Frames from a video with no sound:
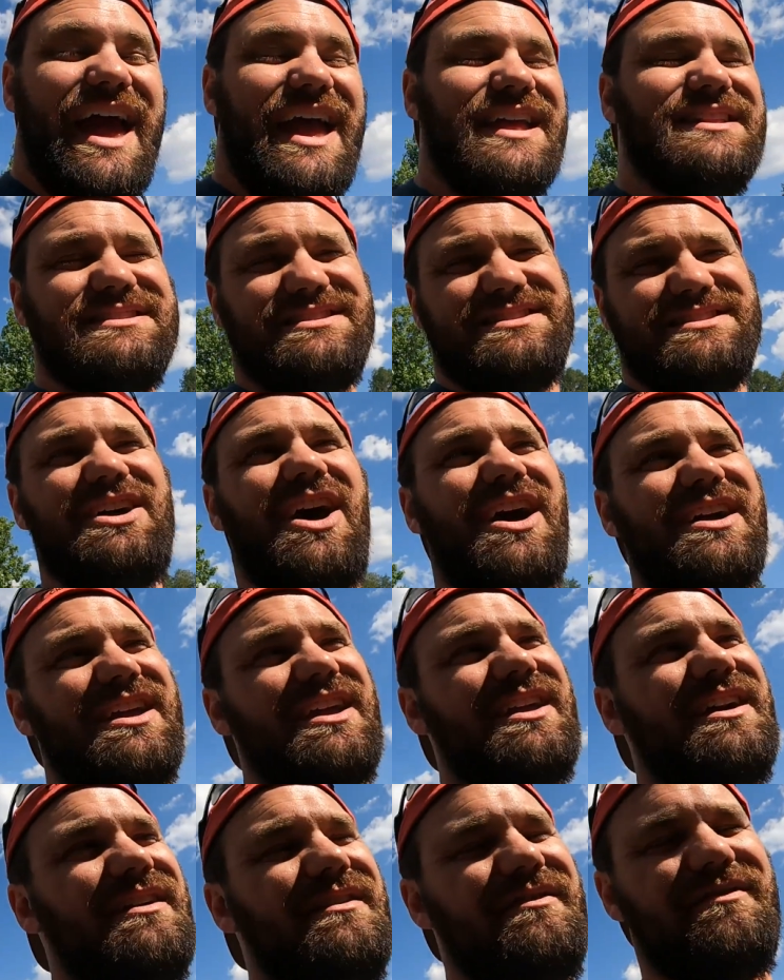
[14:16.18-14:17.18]
and
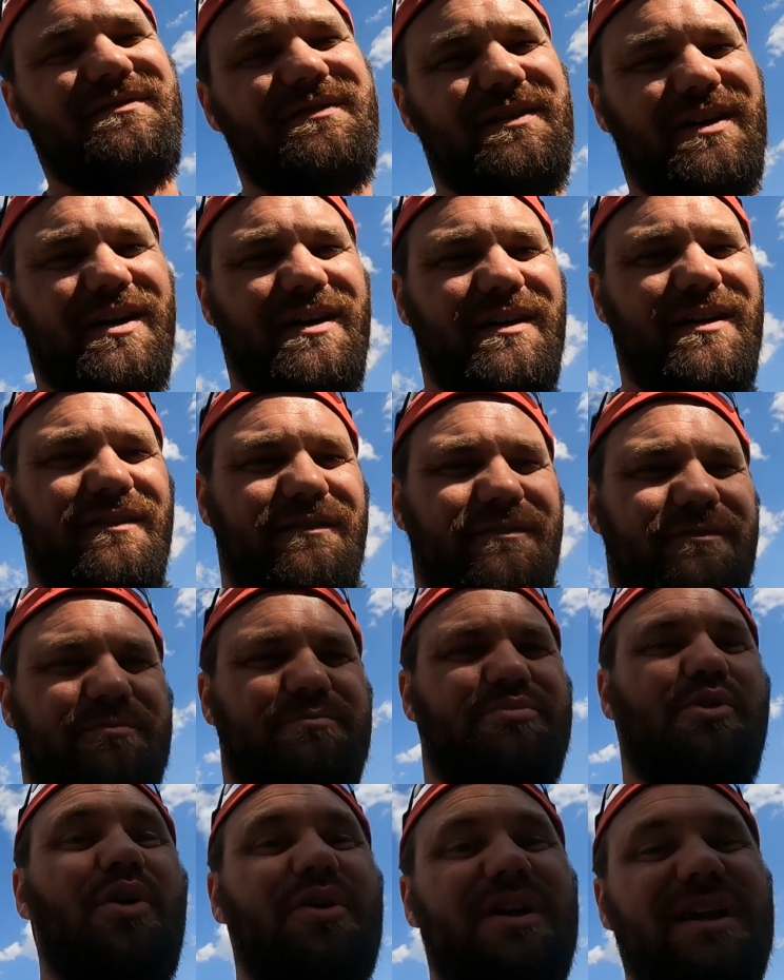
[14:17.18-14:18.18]
talking of
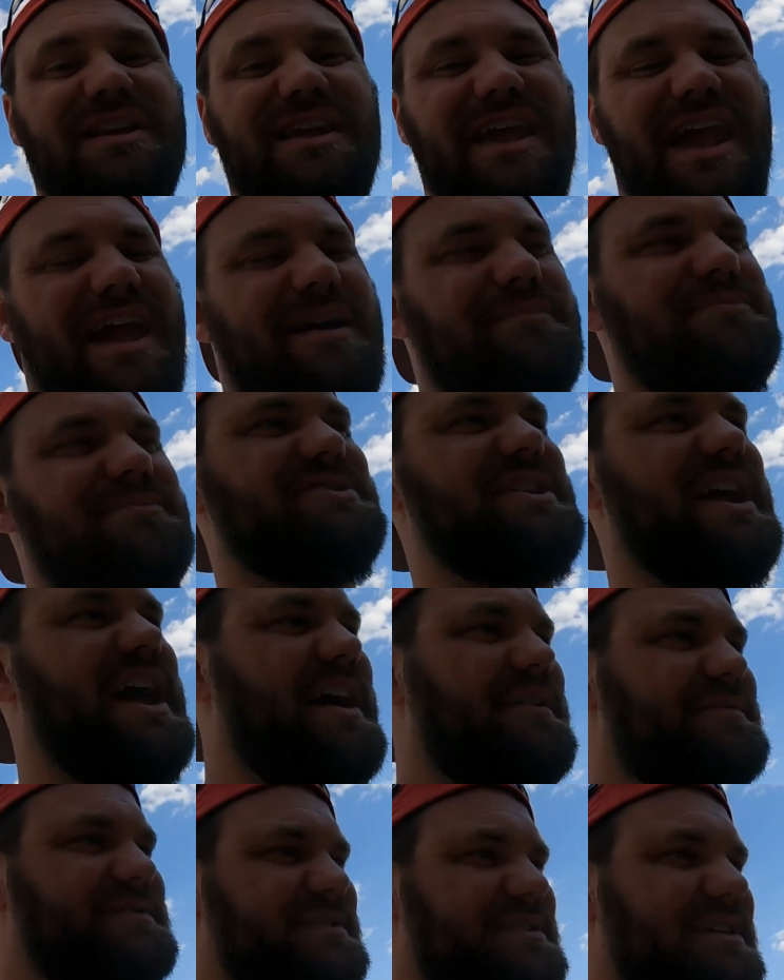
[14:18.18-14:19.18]
broken
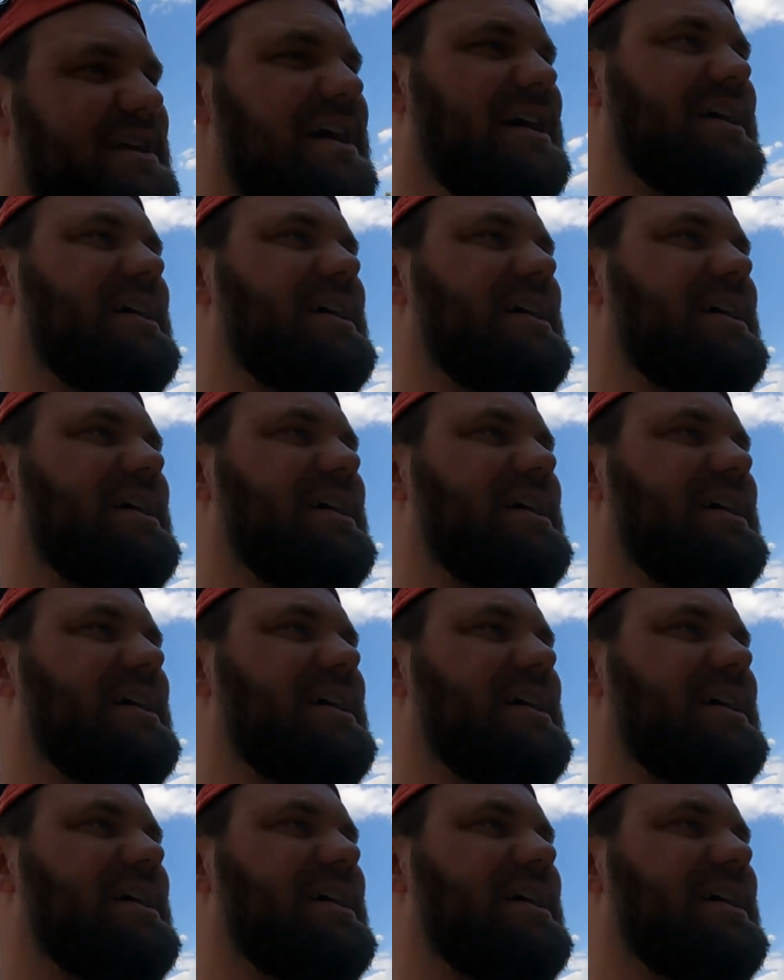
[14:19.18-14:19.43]
camshafts,